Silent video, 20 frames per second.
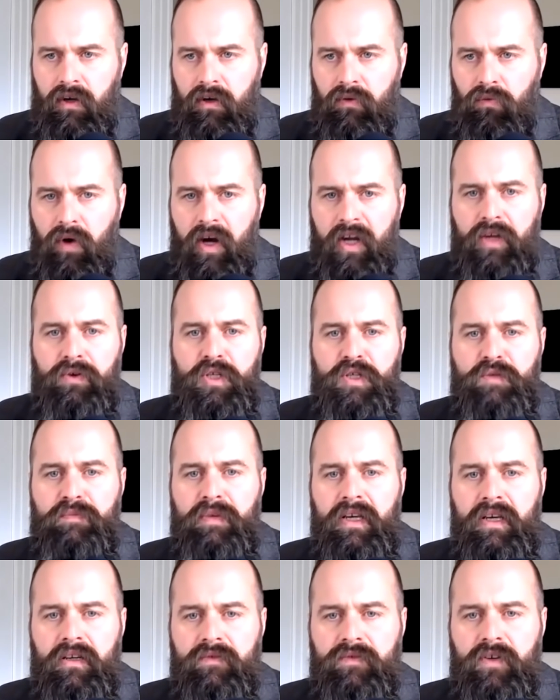why do you
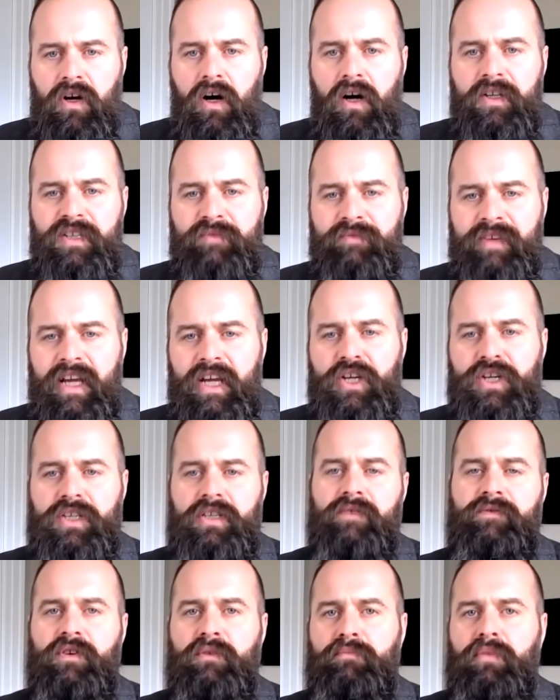speak of
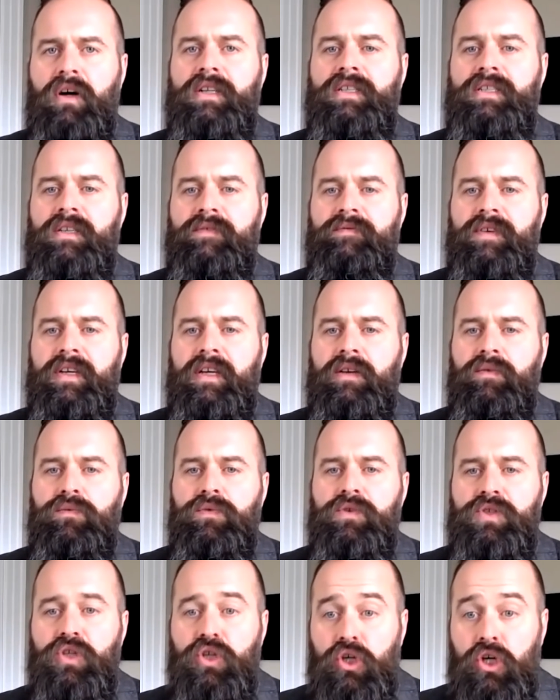condemnation if your pontificate
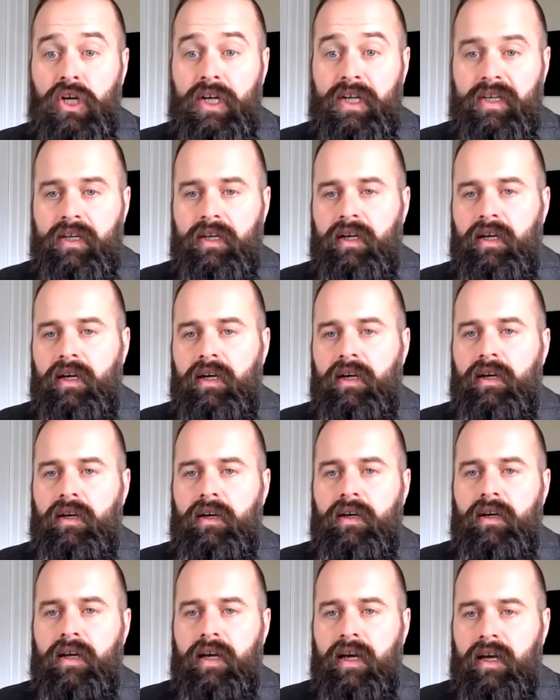was good?
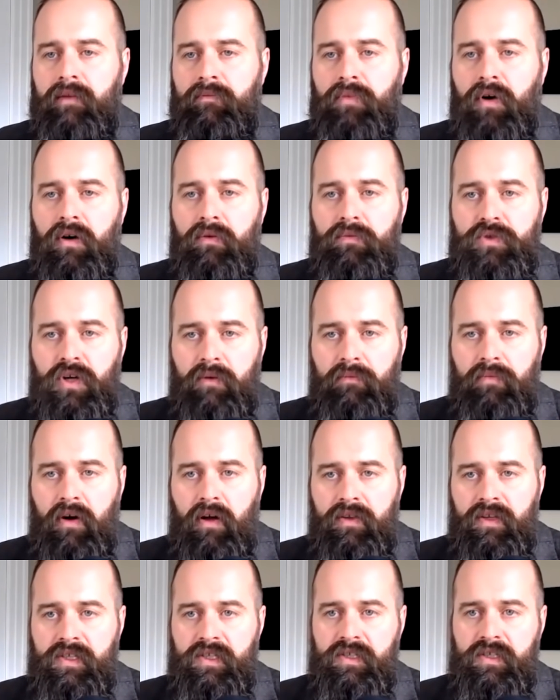And Pope John
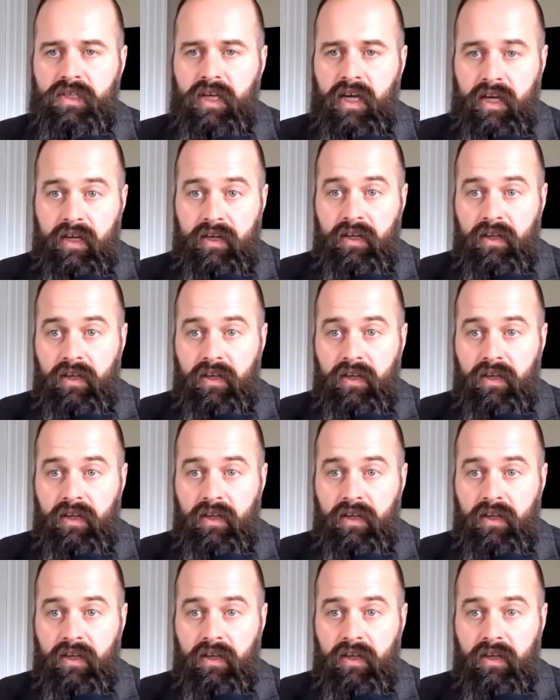Paul II